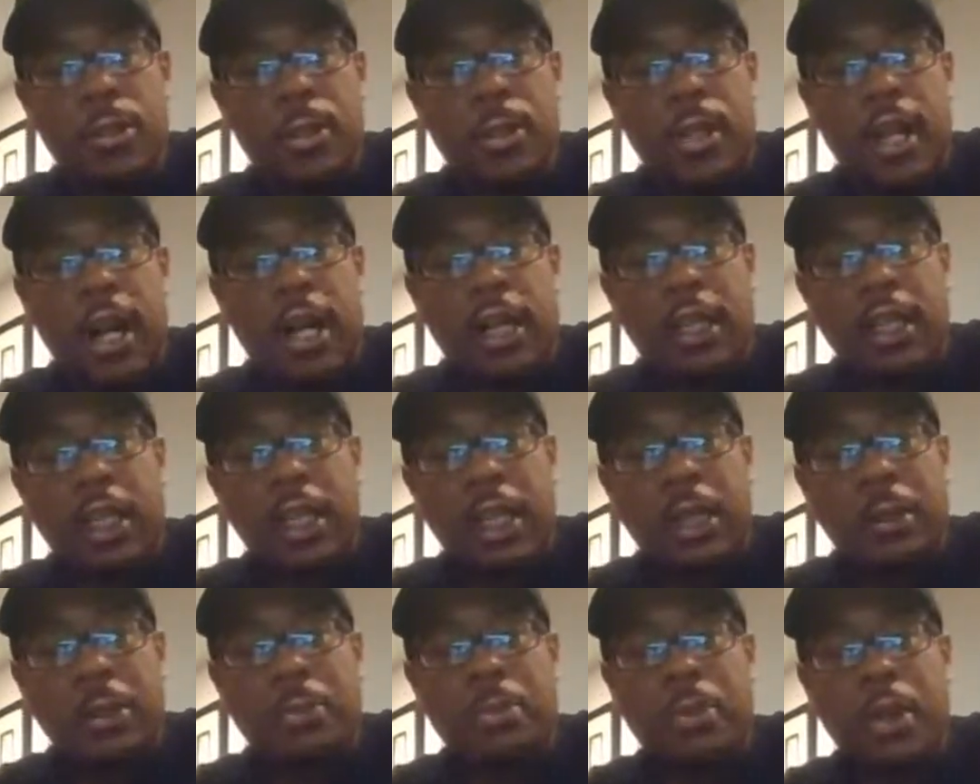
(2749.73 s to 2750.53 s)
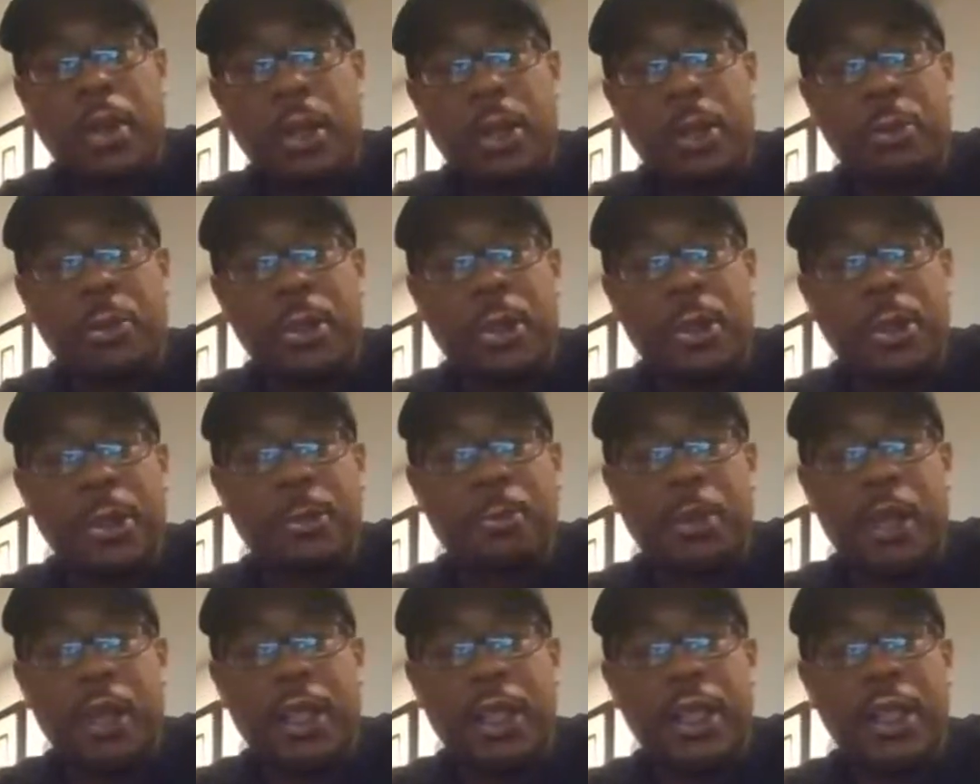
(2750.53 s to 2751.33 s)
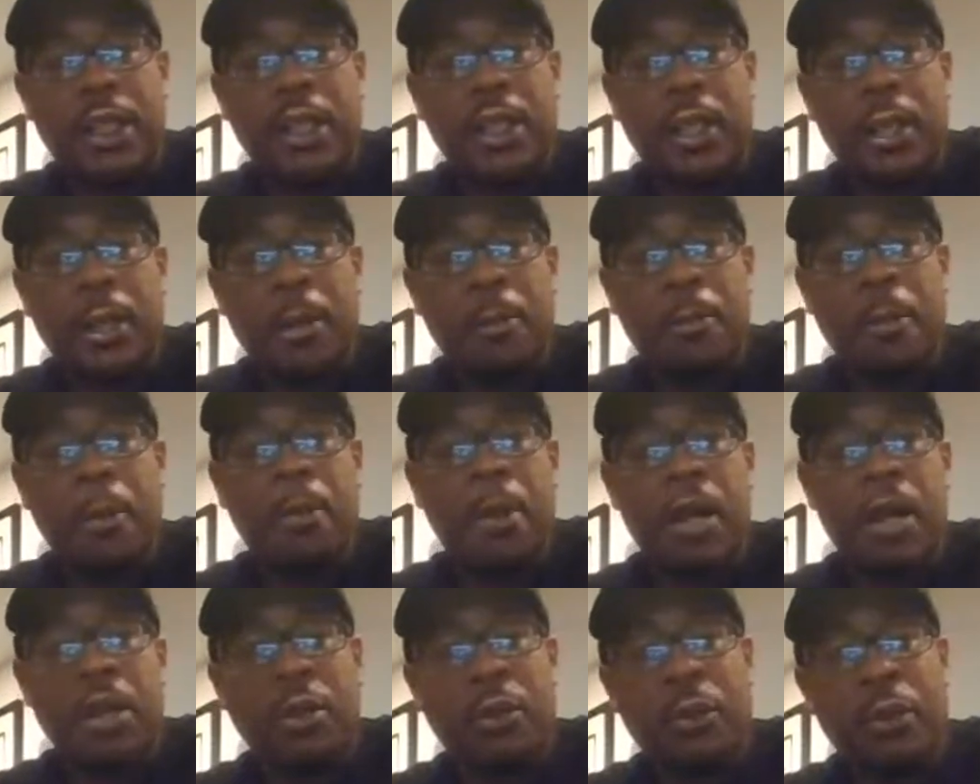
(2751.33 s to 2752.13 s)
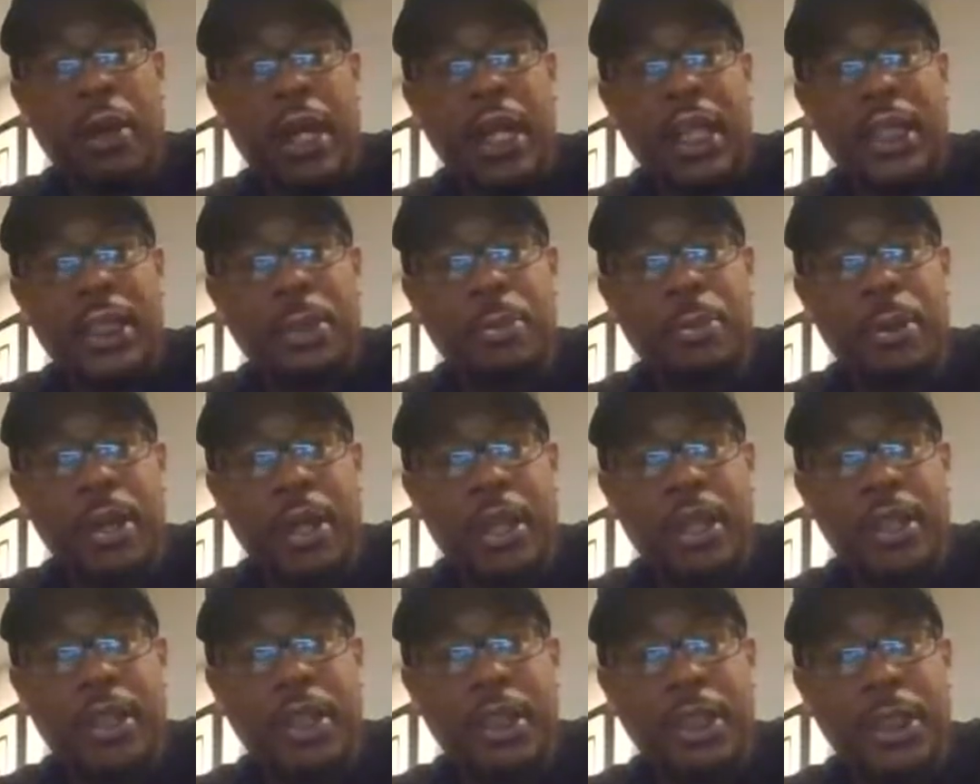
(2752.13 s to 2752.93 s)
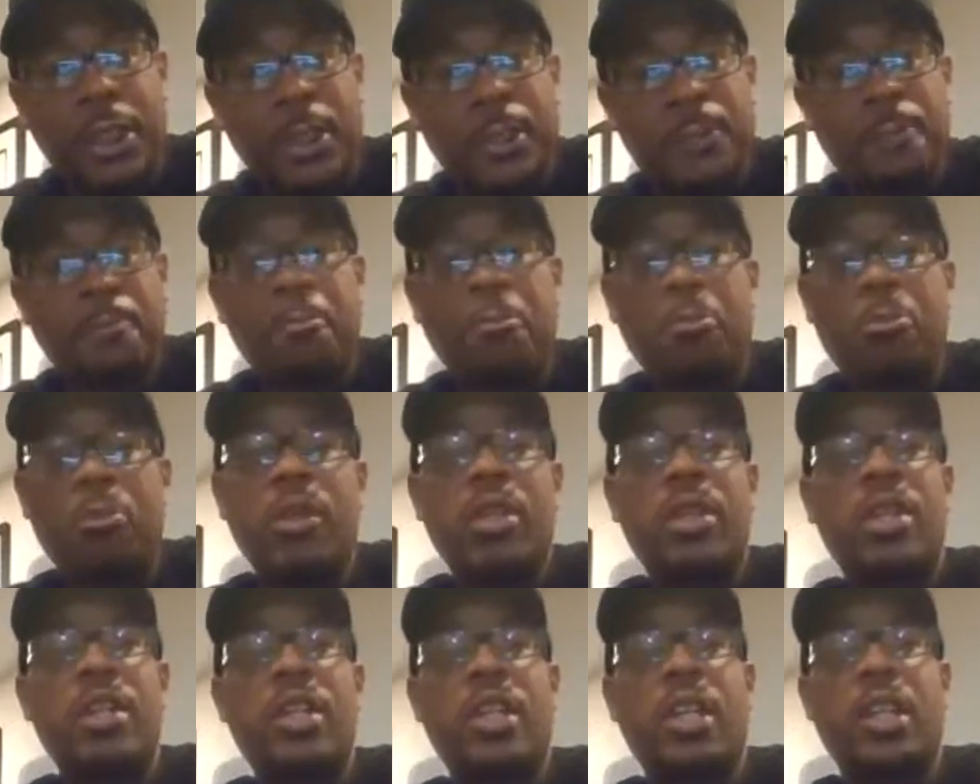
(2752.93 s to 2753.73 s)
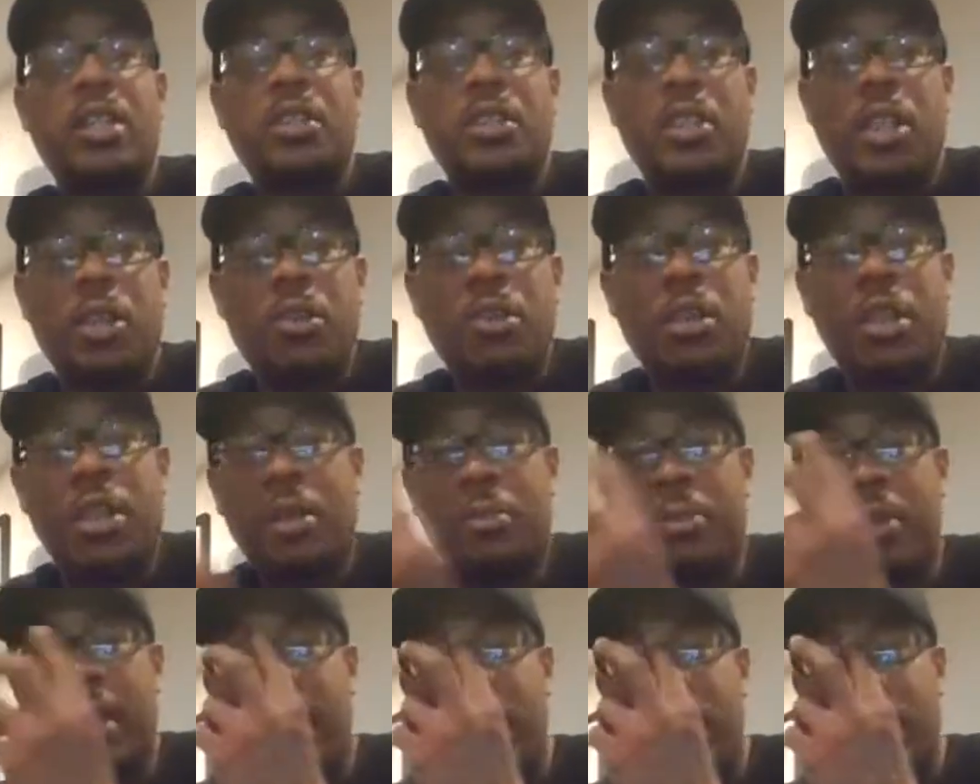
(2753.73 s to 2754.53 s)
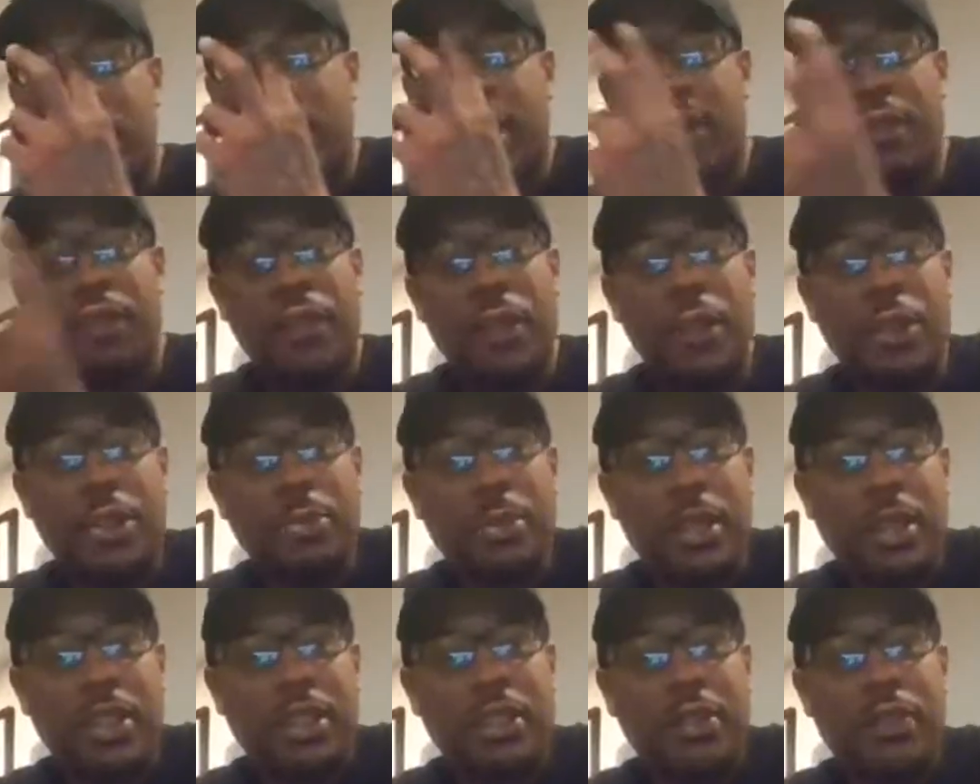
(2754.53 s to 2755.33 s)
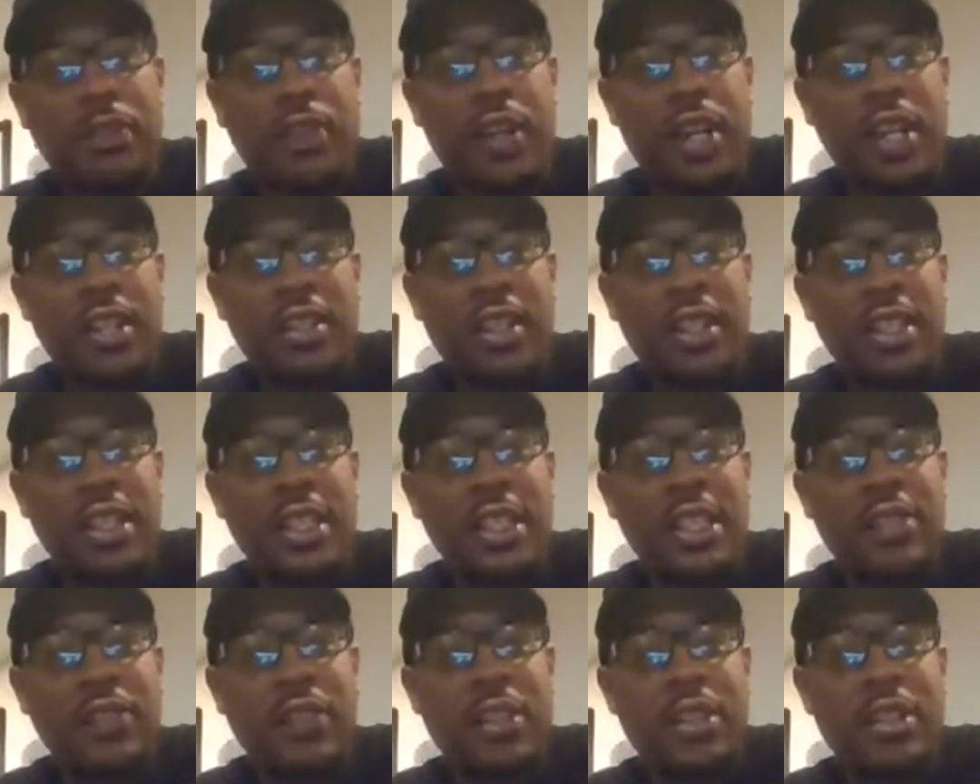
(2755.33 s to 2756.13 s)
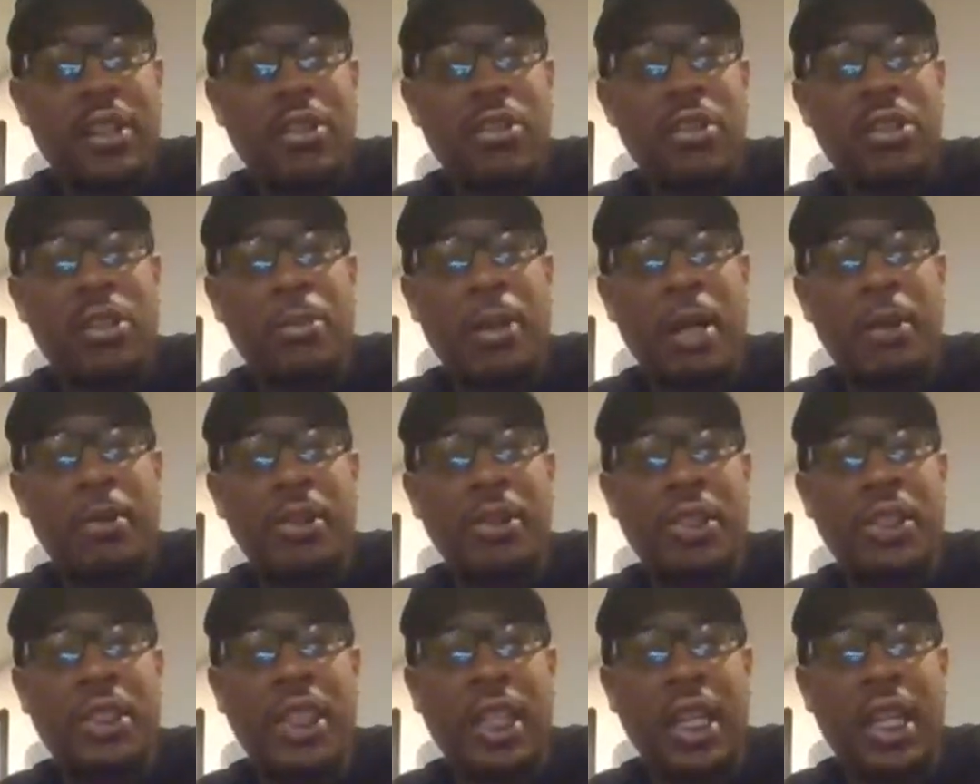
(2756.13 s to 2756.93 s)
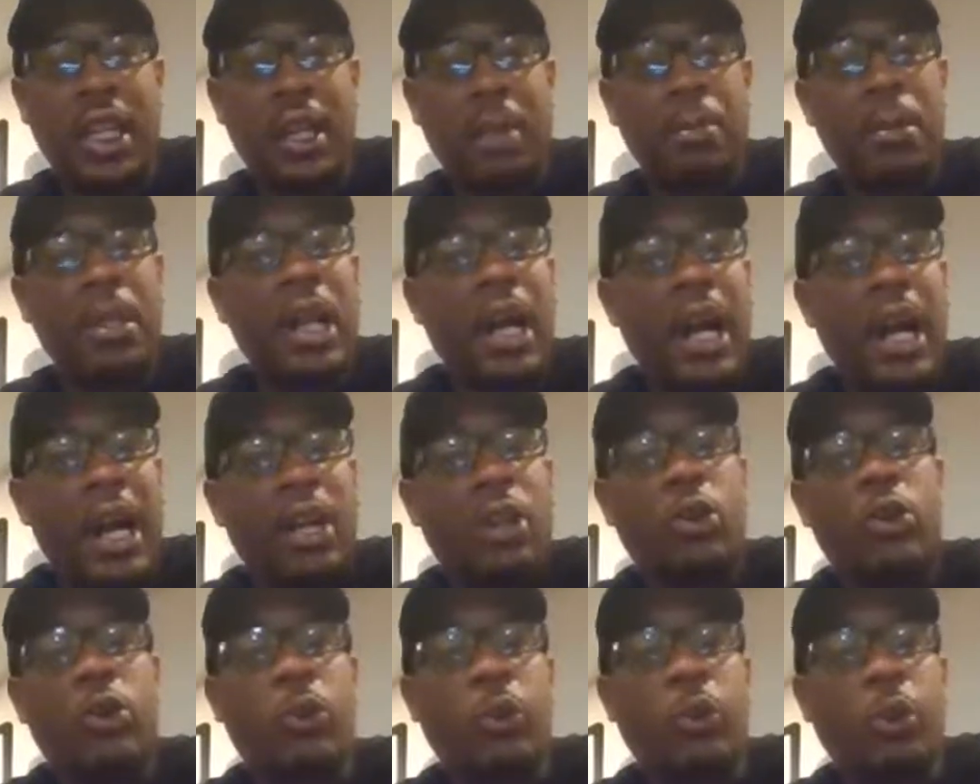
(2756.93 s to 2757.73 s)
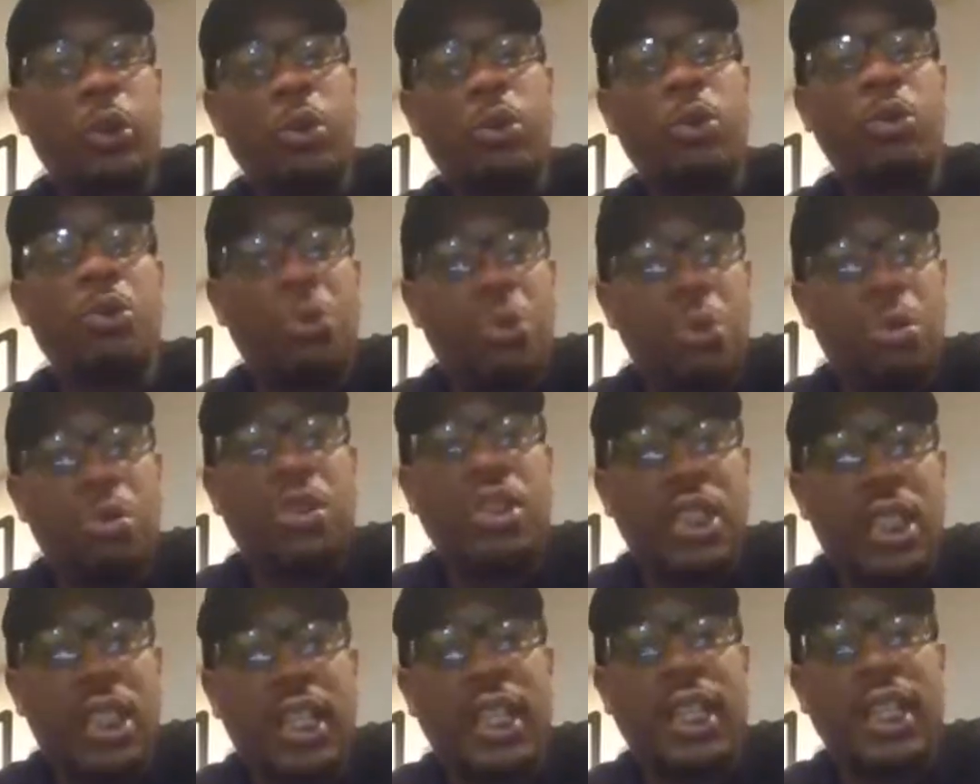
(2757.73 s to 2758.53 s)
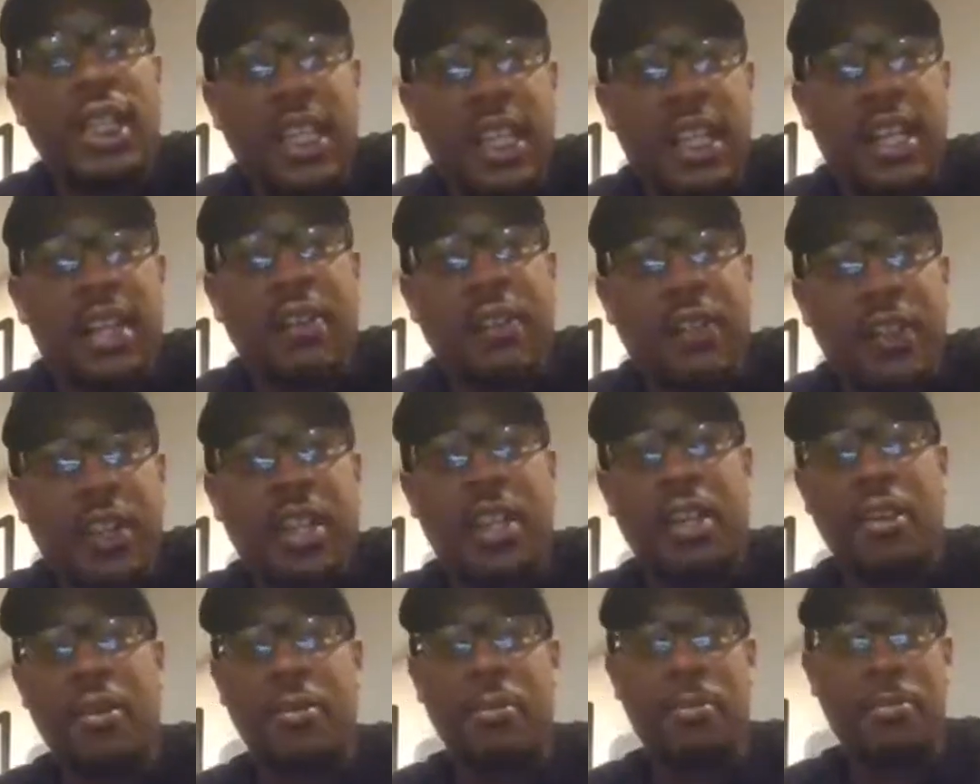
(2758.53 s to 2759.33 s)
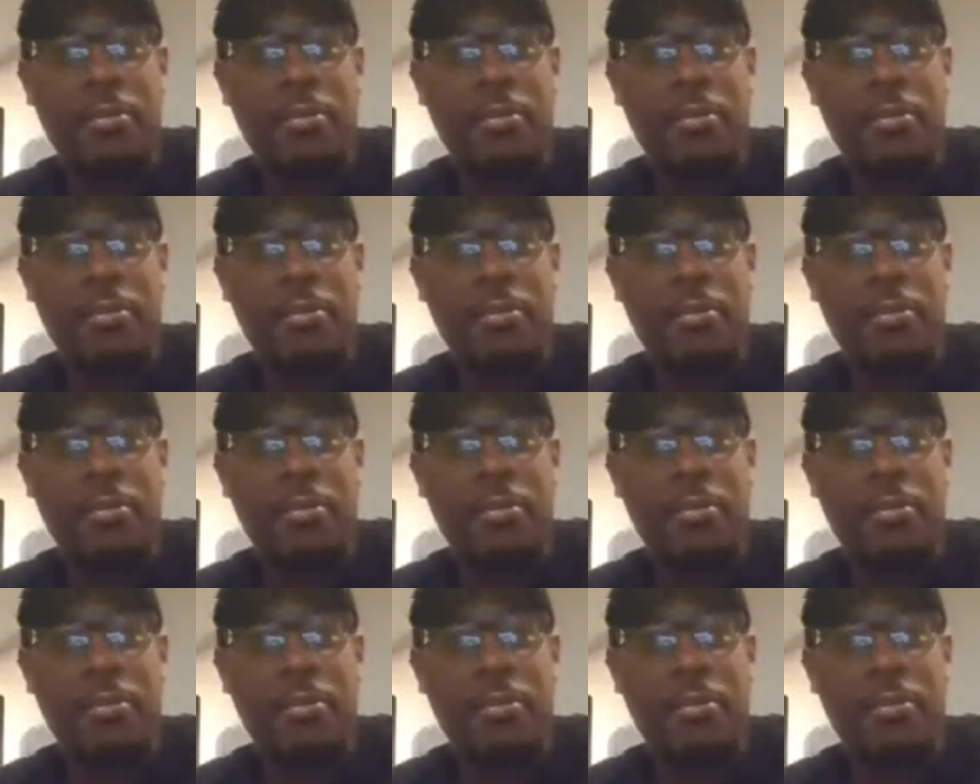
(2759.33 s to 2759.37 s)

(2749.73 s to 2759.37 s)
Hakeem's mother was explaining to him about arranged marriages and told him that when I first met your father, I didn't even know him. I was scared, but I grew to love him.